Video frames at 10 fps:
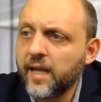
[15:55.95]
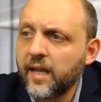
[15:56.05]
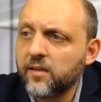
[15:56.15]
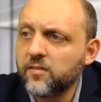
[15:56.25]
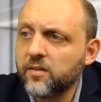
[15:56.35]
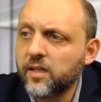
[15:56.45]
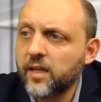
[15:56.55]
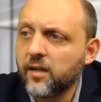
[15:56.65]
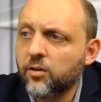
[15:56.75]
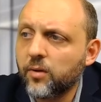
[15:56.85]

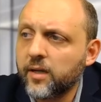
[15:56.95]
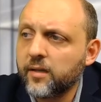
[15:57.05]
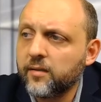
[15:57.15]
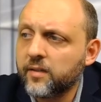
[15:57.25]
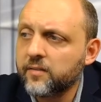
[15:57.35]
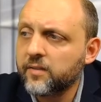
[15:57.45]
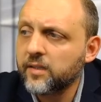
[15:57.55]
ASCA accredited testing